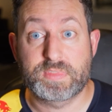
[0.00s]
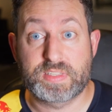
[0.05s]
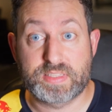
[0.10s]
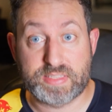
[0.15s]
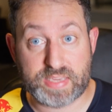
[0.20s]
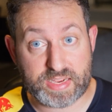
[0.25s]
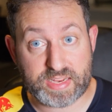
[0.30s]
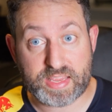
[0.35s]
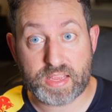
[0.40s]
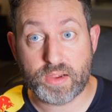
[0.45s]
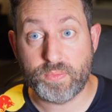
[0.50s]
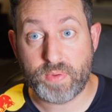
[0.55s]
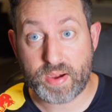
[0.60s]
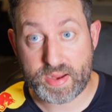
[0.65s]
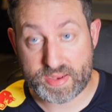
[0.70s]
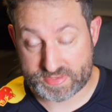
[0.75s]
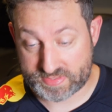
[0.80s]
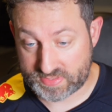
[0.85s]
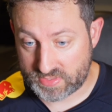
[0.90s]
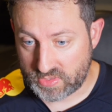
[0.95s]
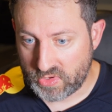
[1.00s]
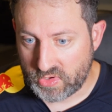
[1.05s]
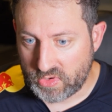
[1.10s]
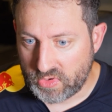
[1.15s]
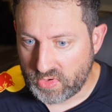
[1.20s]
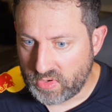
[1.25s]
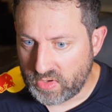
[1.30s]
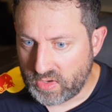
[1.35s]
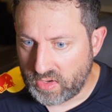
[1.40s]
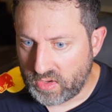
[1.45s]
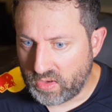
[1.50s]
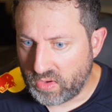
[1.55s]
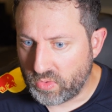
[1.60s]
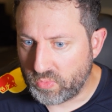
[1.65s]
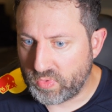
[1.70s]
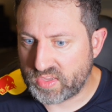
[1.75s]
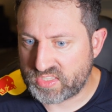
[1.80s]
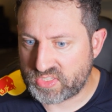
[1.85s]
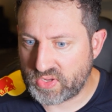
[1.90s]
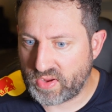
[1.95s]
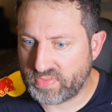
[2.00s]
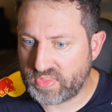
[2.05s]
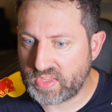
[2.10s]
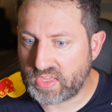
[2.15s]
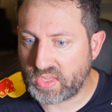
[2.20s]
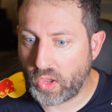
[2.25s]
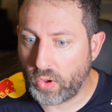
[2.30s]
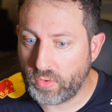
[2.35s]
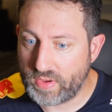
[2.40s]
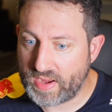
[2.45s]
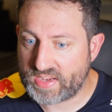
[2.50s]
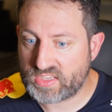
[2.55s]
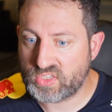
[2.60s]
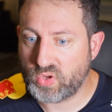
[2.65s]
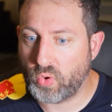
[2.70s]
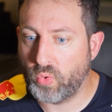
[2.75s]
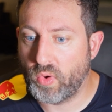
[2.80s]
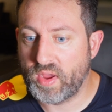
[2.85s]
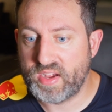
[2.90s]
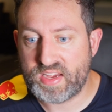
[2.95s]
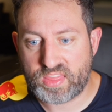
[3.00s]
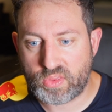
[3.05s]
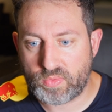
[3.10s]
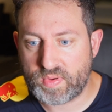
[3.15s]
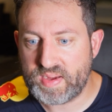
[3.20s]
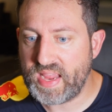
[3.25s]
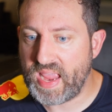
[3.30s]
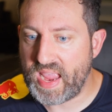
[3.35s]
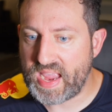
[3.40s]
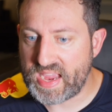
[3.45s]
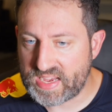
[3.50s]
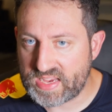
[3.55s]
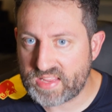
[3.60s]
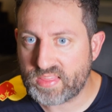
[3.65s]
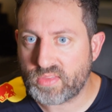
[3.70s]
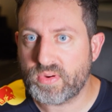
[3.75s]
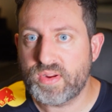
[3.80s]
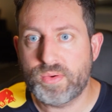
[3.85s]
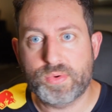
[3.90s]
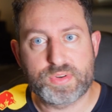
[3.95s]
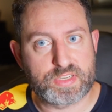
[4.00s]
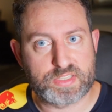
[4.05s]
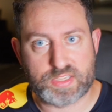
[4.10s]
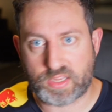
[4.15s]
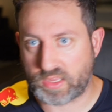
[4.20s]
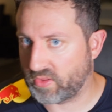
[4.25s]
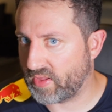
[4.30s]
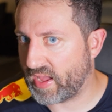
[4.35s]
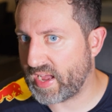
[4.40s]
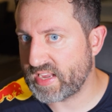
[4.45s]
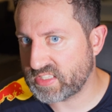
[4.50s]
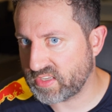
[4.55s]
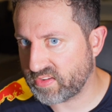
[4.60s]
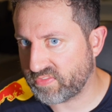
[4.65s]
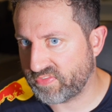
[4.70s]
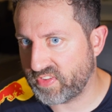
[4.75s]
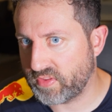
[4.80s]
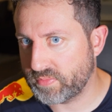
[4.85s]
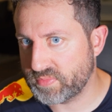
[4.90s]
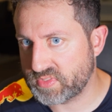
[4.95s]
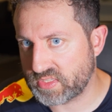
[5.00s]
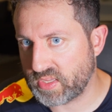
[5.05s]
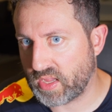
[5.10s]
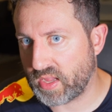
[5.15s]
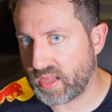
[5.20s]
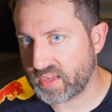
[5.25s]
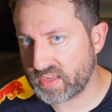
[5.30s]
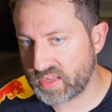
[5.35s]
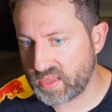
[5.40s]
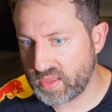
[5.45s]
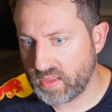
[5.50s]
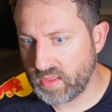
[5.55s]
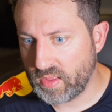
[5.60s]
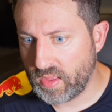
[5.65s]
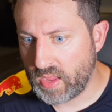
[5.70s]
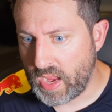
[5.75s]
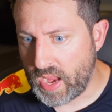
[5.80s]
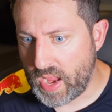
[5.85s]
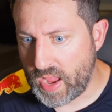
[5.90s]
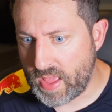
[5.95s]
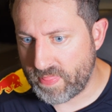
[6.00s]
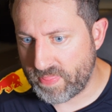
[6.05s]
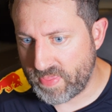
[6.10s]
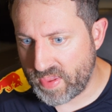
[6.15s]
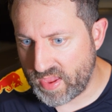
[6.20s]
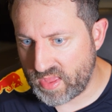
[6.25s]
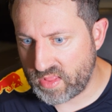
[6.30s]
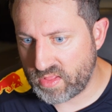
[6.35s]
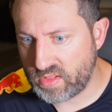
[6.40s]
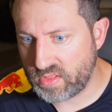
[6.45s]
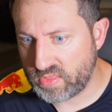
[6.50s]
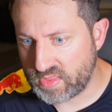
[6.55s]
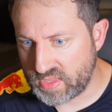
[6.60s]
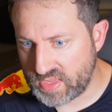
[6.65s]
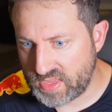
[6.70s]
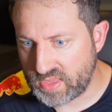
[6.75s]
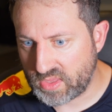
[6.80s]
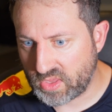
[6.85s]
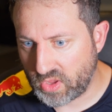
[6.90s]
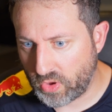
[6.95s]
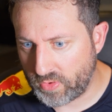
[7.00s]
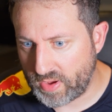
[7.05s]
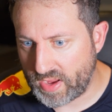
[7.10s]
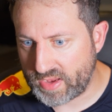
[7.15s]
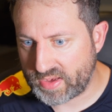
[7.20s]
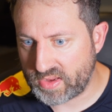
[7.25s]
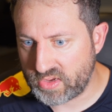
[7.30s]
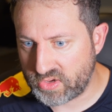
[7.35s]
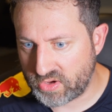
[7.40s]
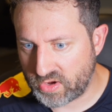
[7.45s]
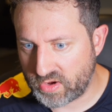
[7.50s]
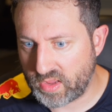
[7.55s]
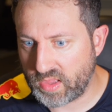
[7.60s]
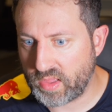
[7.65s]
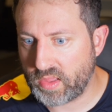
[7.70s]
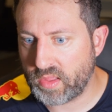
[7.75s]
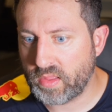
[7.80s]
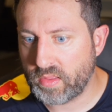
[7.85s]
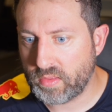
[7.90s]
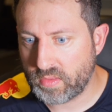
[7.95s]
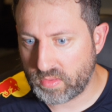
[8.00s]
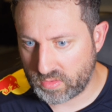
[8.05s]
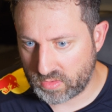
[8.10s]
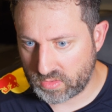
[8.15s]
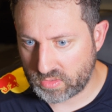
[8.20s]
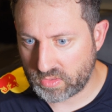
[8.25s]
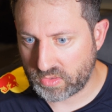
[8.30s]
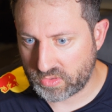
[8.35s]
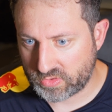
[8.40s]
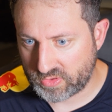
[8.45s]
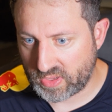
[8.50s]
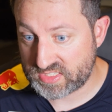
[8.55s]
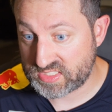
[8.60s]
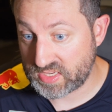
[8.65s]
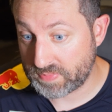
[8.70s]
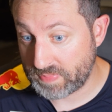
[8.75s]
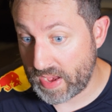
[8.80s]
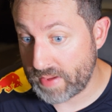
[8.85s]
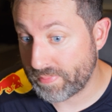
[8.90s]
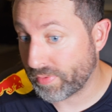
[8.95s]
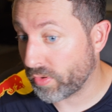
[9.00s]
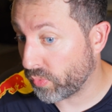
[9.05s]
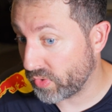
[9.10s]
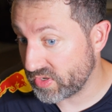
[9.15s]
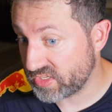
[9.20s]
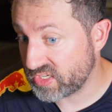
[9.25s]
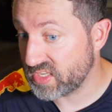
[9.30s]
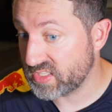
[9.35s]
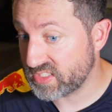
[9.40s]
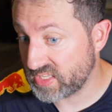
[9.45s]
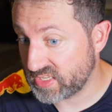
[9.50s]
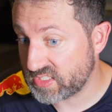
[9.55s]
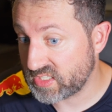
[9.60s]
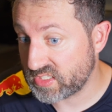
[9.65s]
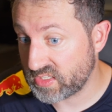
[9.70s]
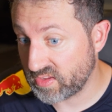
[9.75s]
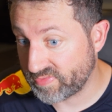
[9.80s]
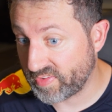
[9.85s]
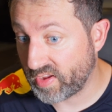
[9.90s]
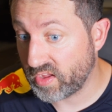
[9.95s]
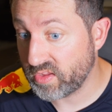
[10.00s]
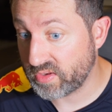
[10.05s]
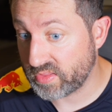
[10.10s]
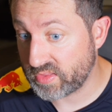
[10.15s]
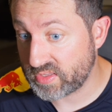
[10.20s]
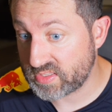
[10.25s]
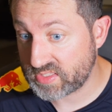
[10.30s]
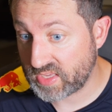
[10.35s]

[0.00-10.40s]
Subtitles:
Got to get it right. We also have the Kodak 2383, which is a classic film stock, and then the Kodak Indura glossy paper, which is its default in this